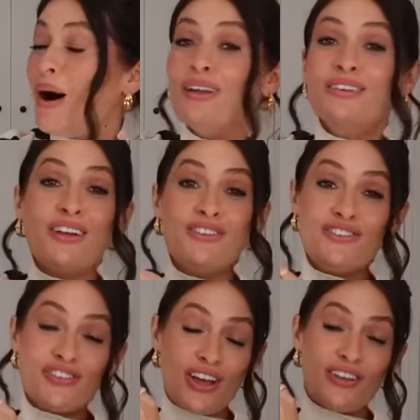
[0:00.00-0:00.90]
I
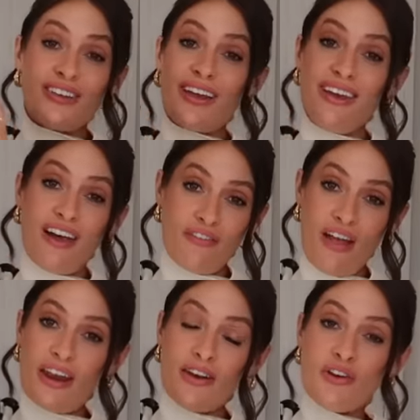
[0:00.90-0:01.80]
just love it.
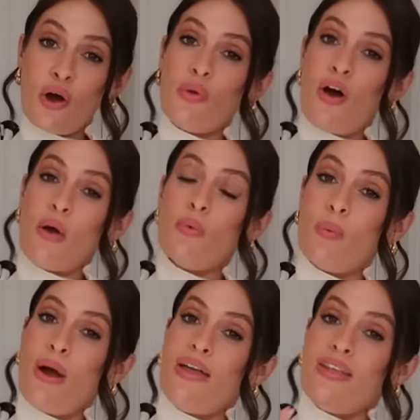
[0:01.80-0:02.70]
And I know that I will
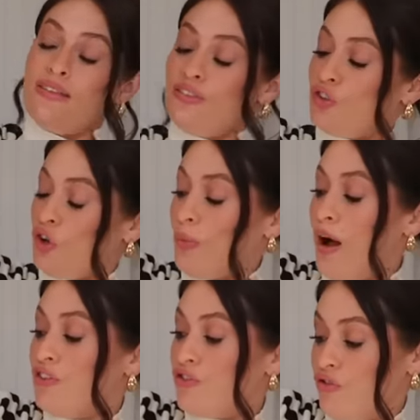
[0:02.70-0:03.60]
wear this so
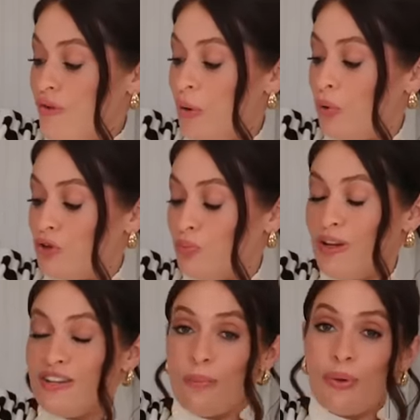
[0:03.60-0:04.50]
much throughout autumn
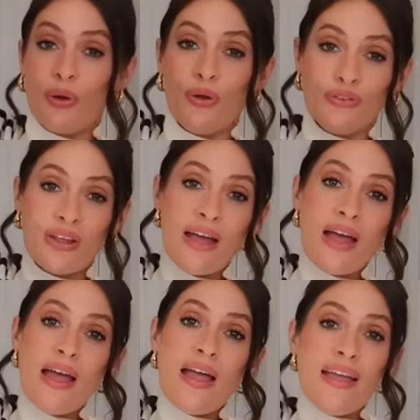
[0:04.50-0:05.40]
winter because
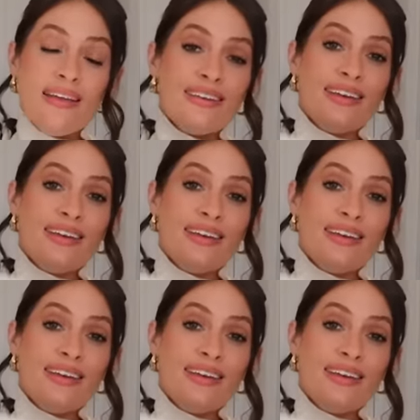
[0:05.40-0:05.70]
it